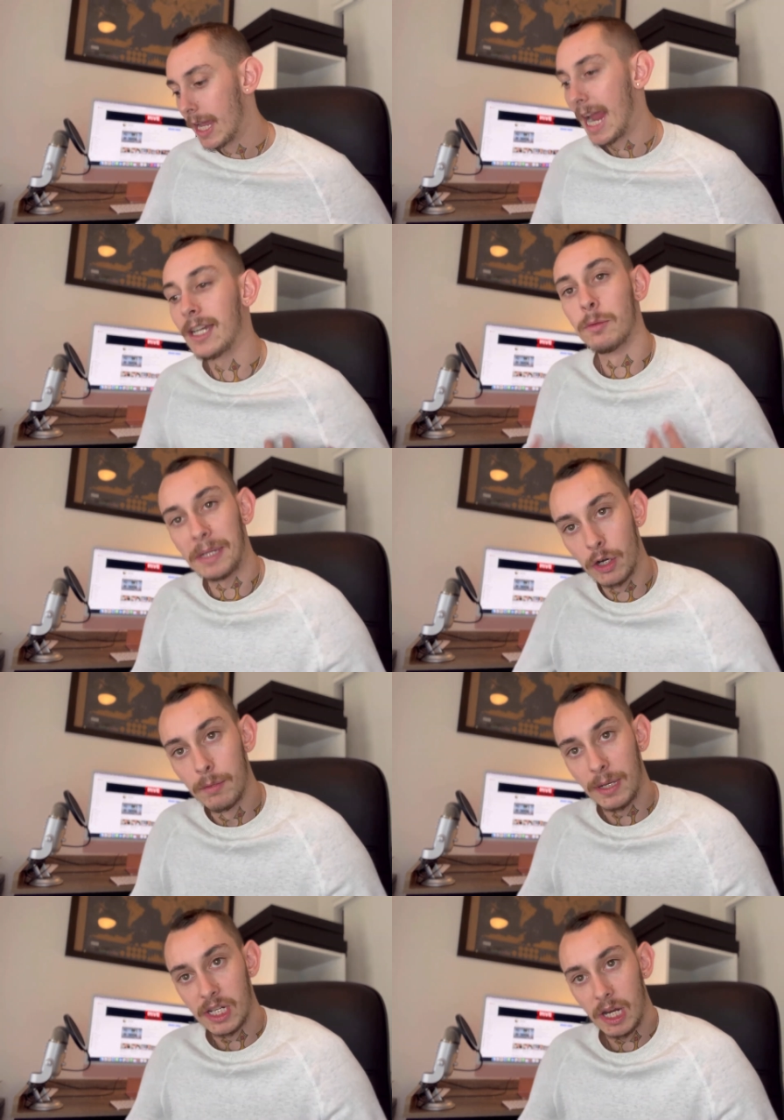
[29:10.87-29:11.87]
And it'll be good
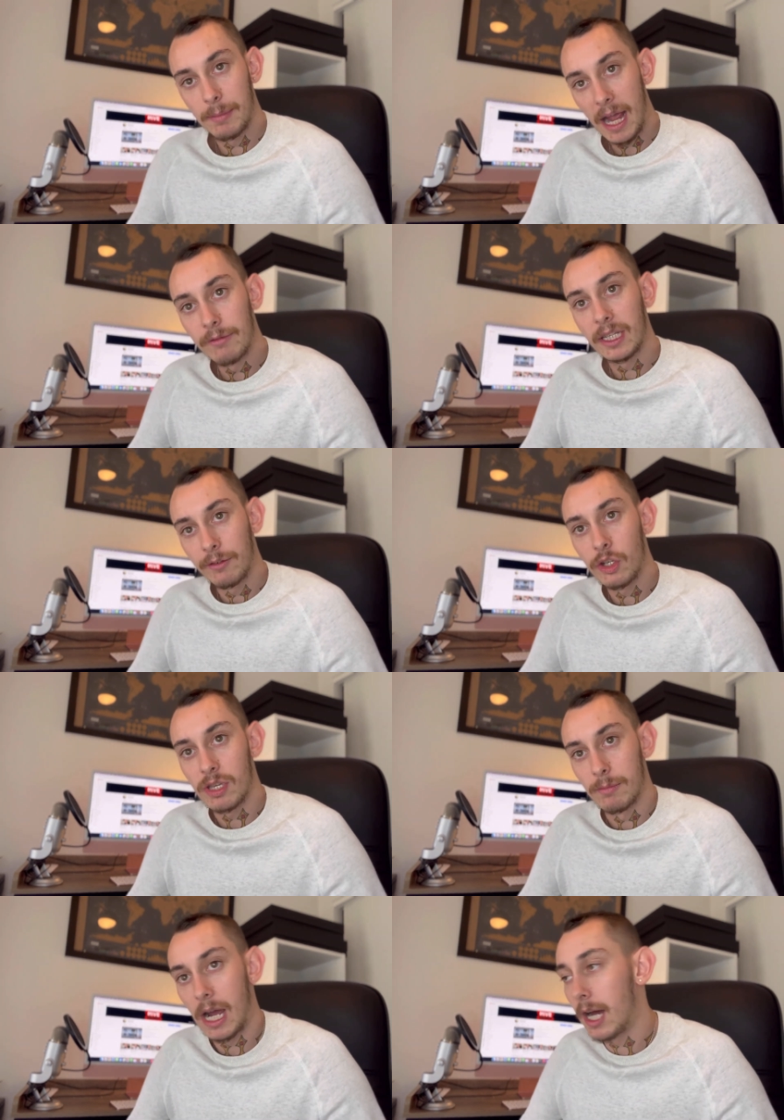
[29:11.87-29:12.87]
because I'll be able to give you some
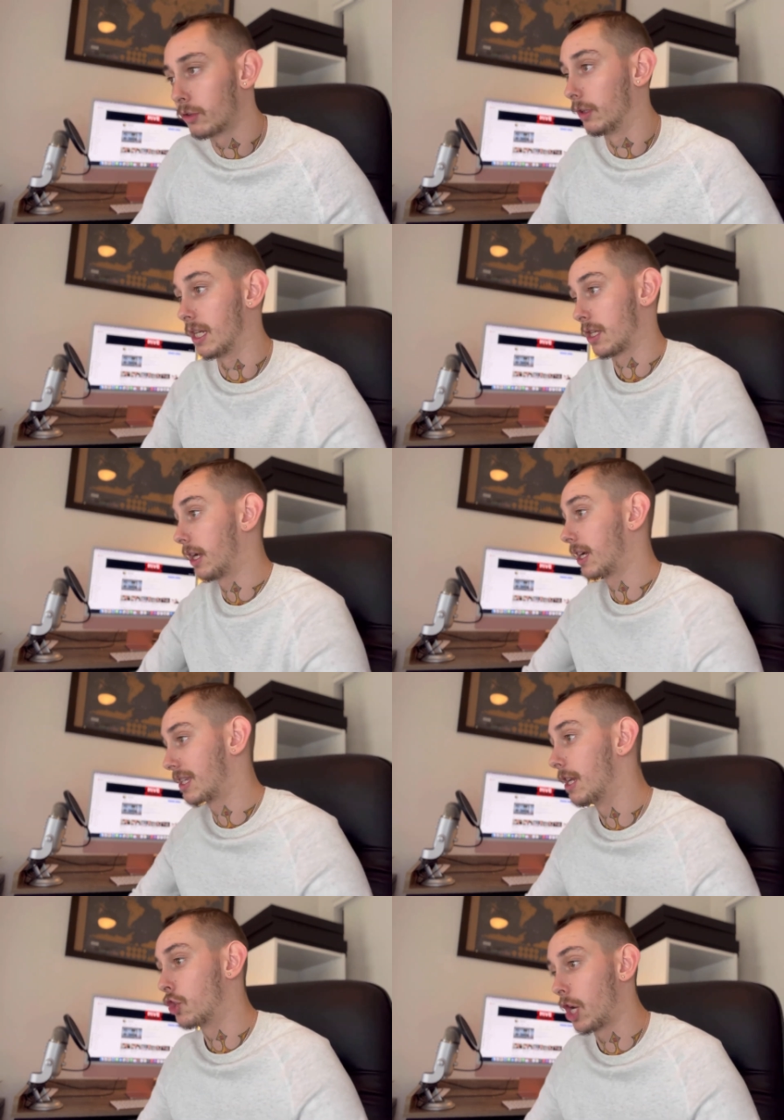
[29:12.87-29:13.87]
data on this. Like I
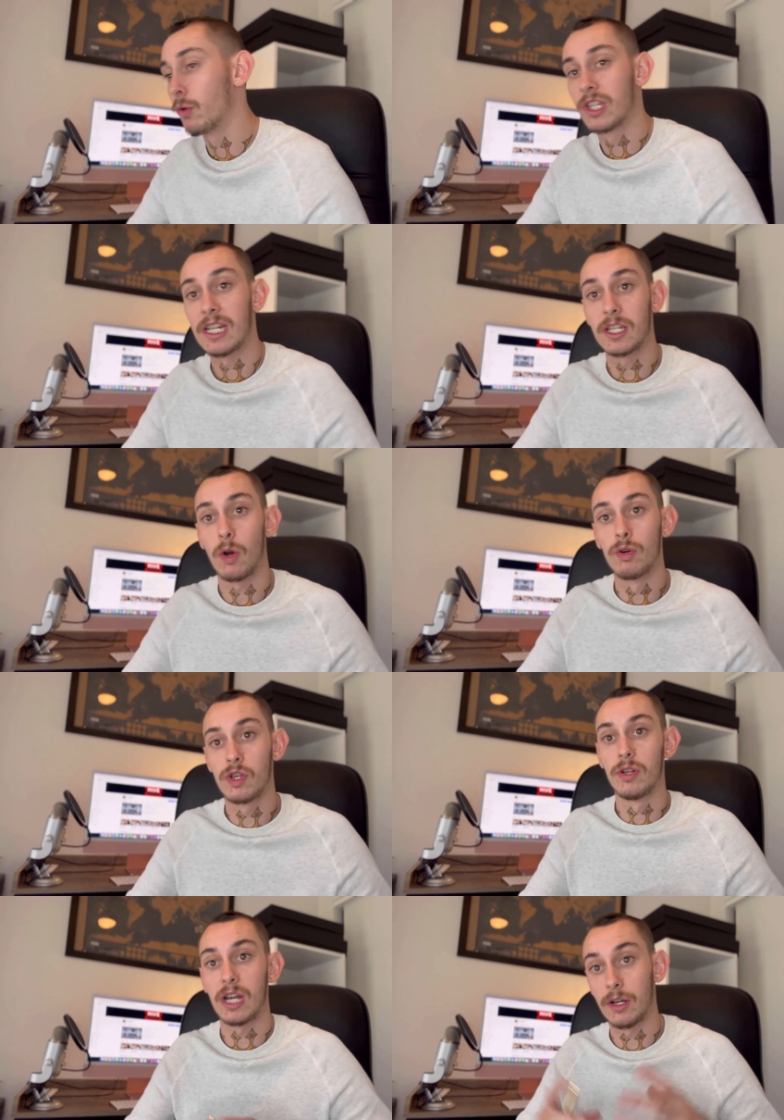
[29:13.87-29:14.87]
said, Chelsea's also
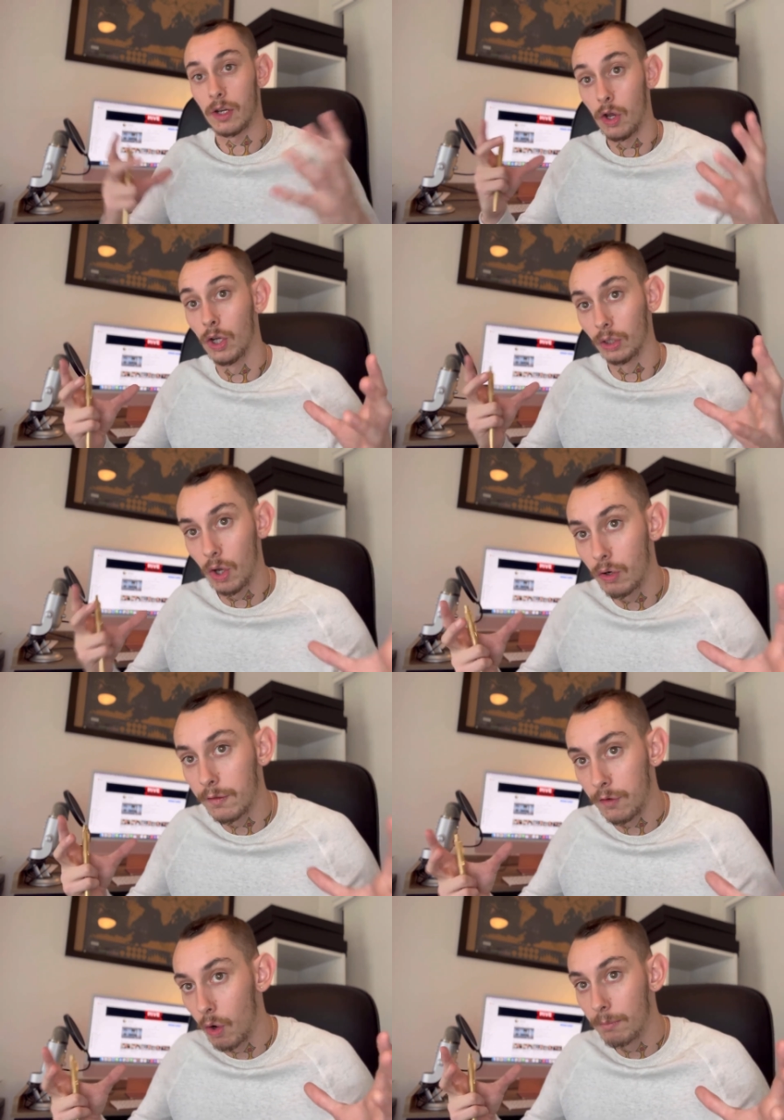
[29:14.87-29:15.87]
done her long
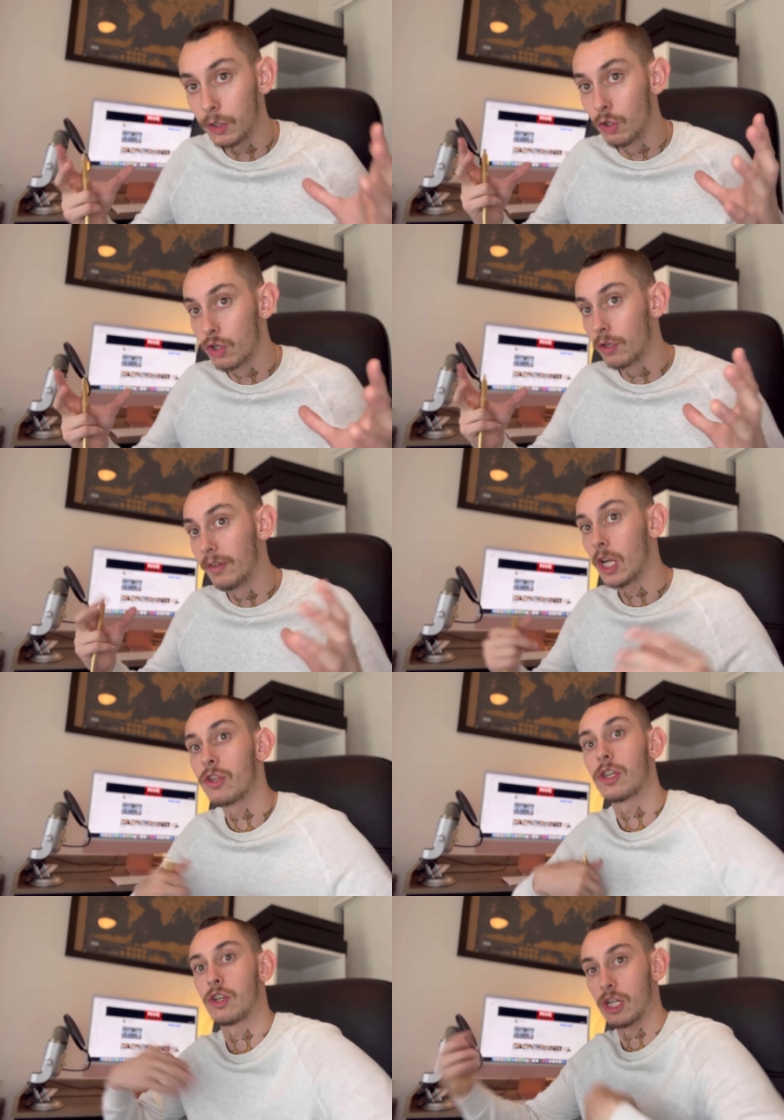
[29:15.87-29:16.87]
form YouTube videos.
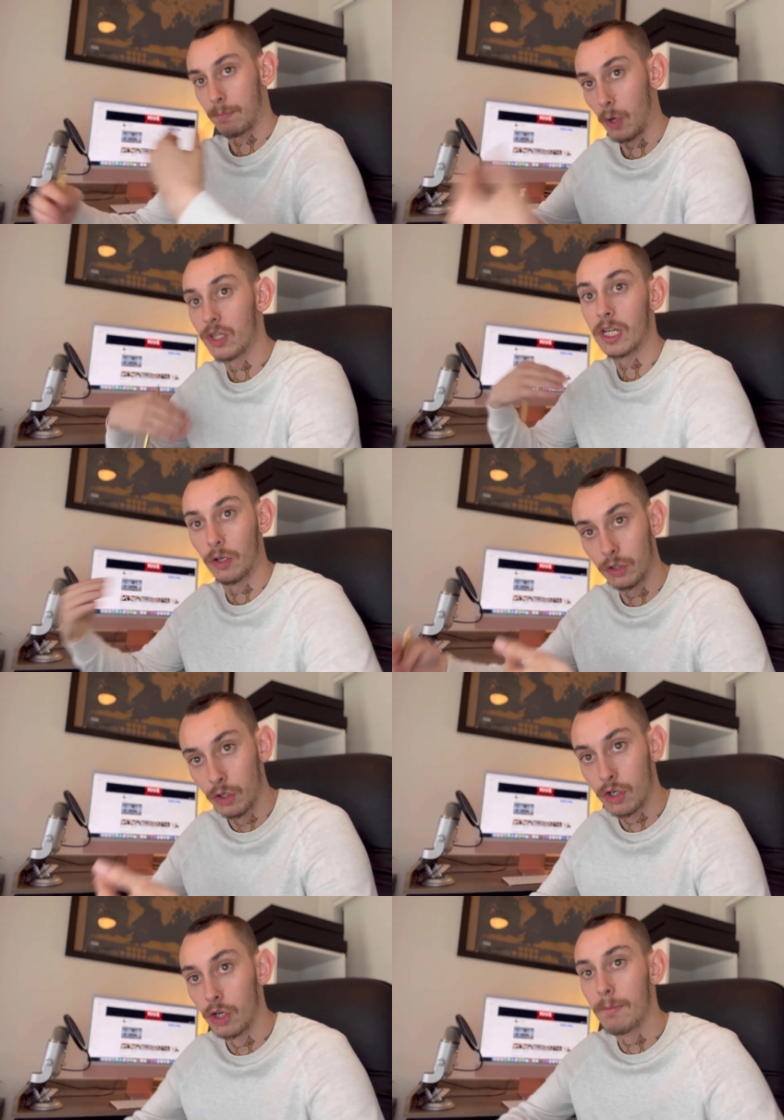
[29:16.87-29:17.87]
So she's posting on
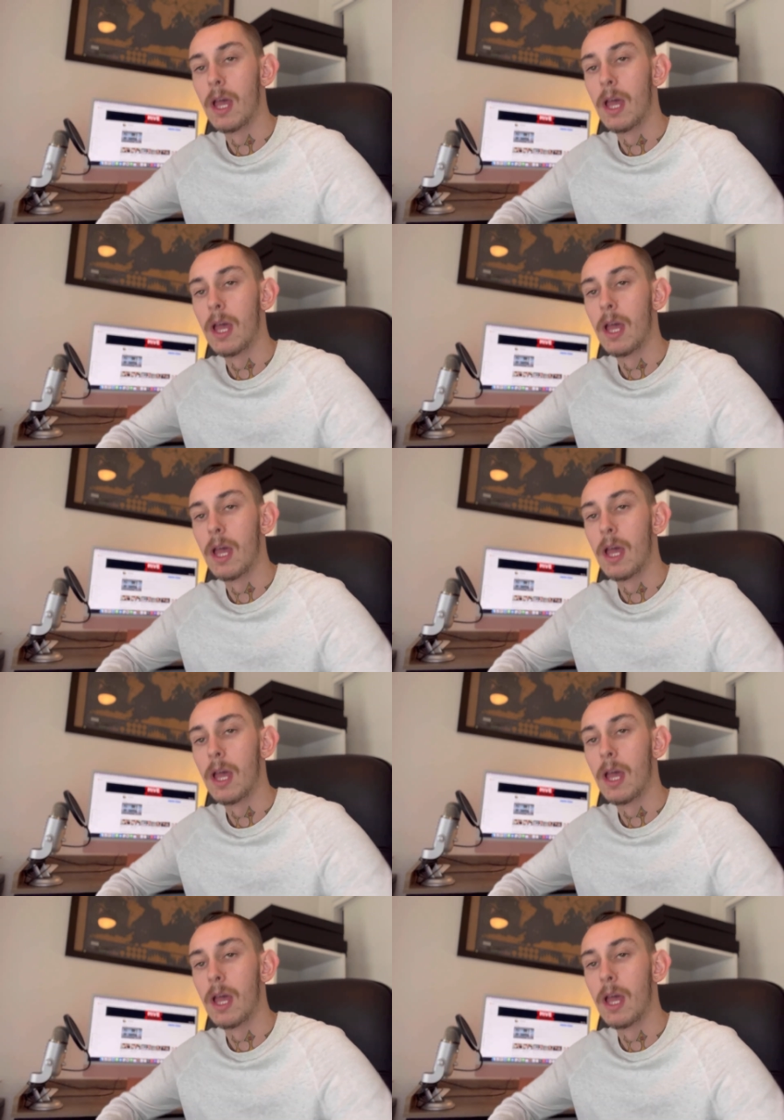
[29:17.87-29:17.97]
YouTube.